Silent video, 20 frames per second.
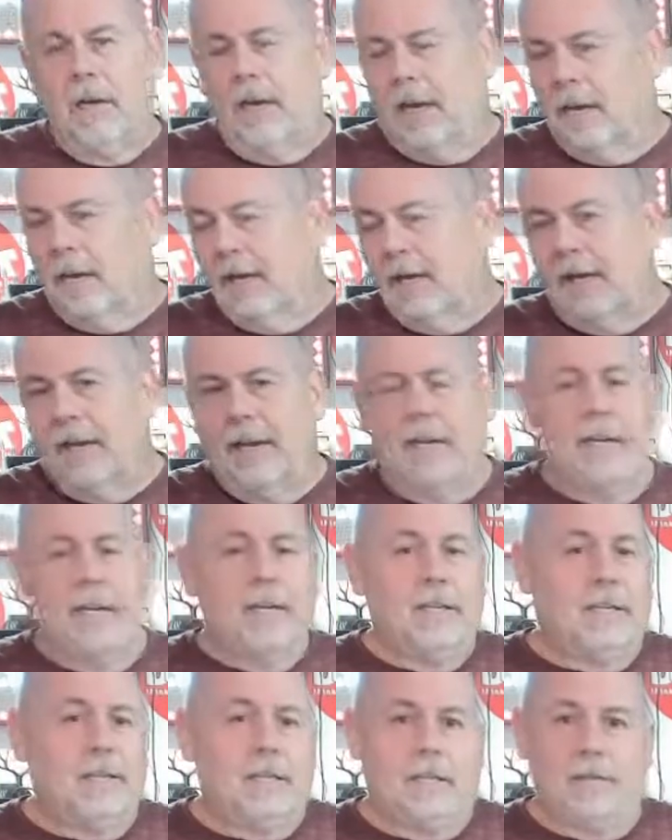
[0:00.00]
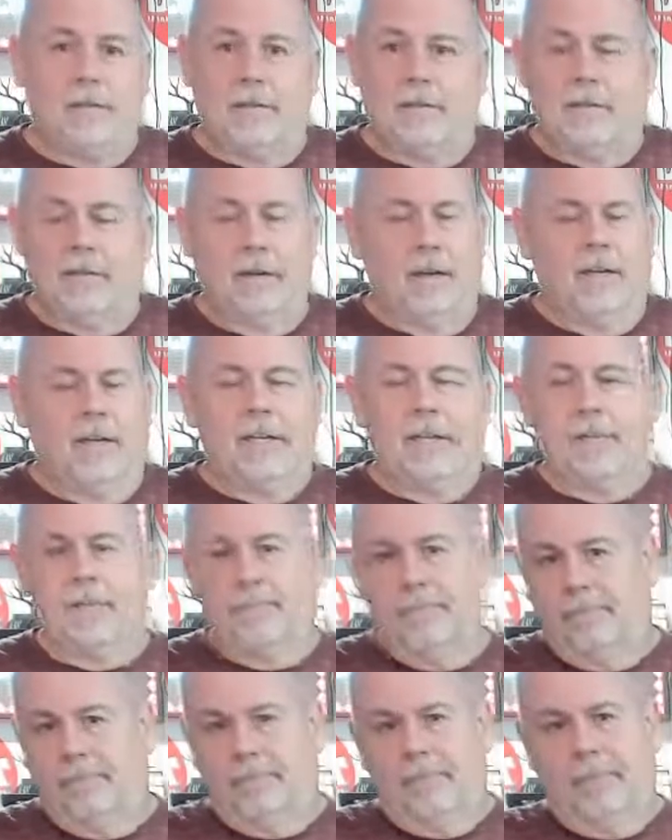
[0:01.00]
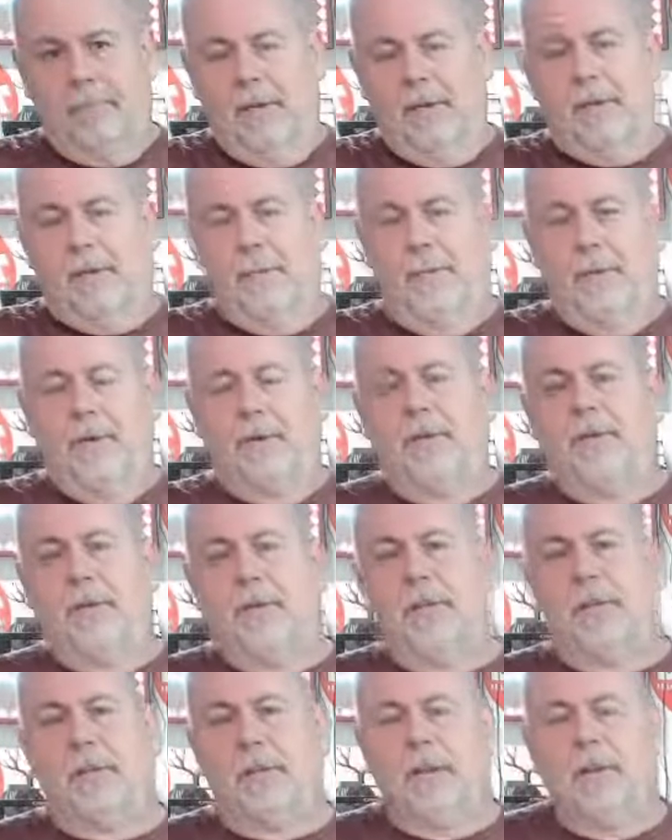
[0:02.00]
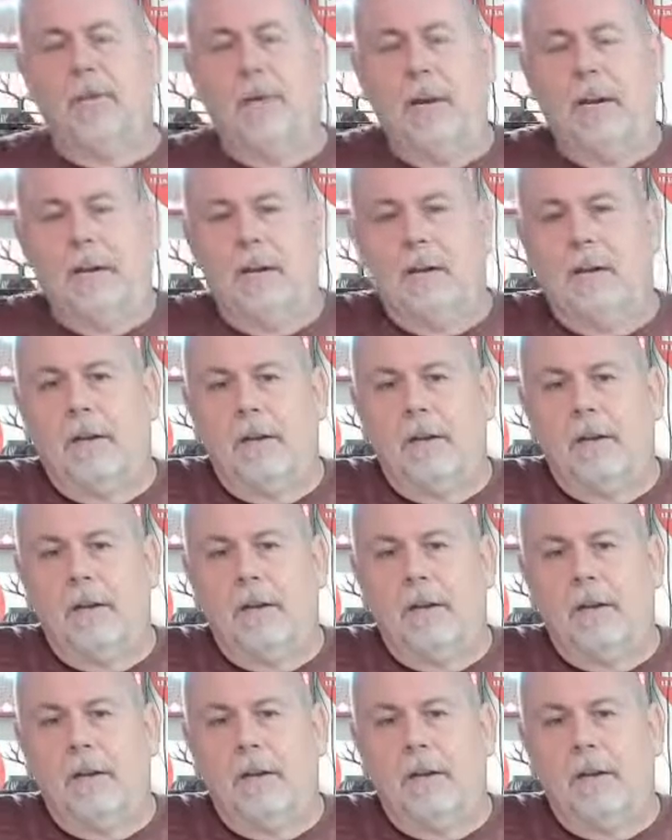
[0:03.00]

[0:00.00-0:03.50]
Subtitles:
And it's beautiful. It's a great